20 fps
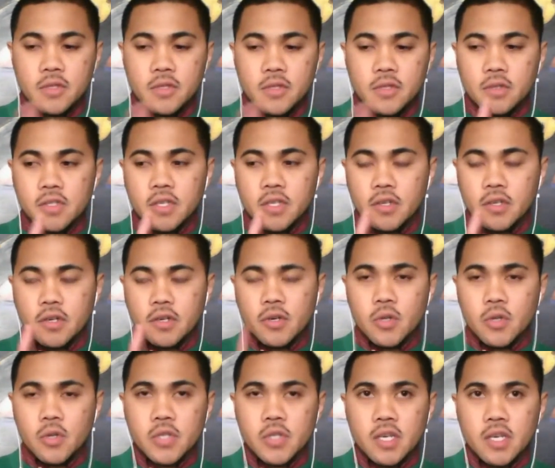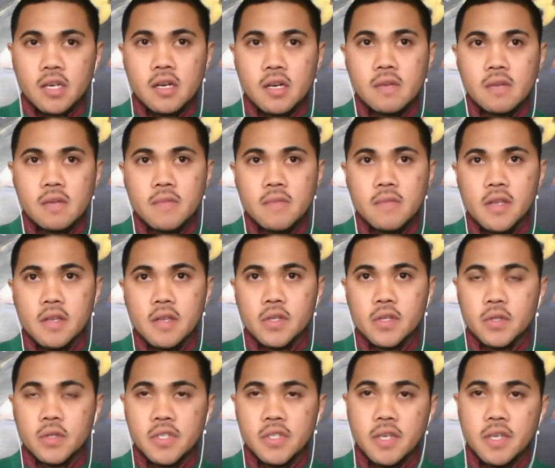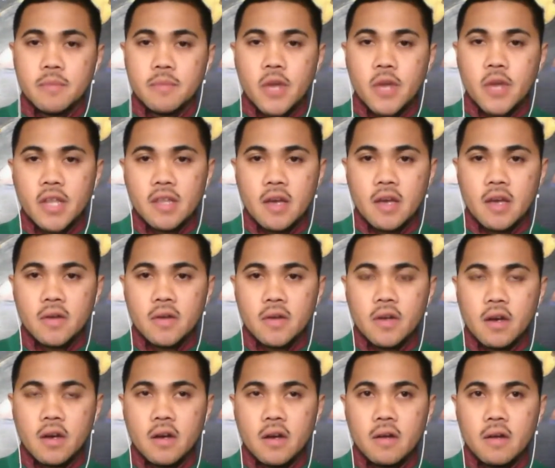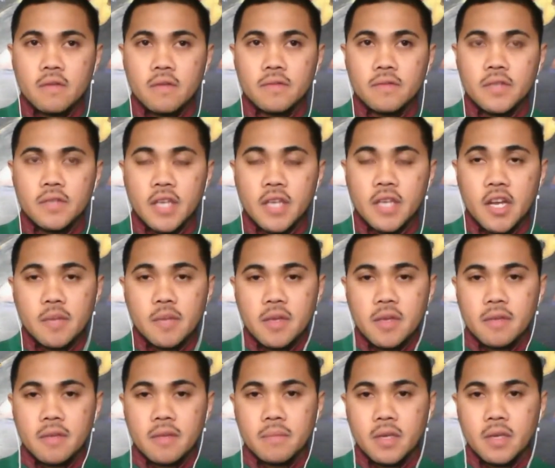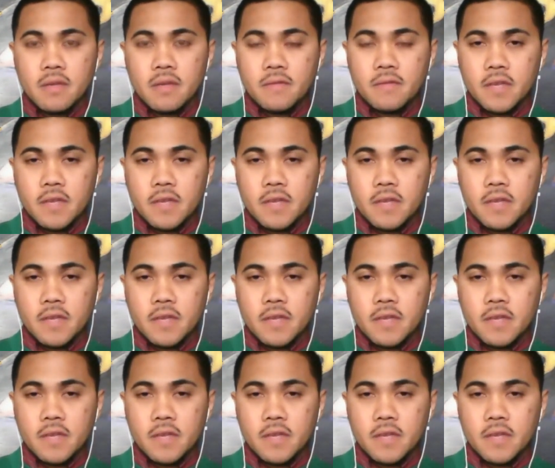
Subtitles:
You'll see your gross income, and then you'll see a breakdown of the Airbnb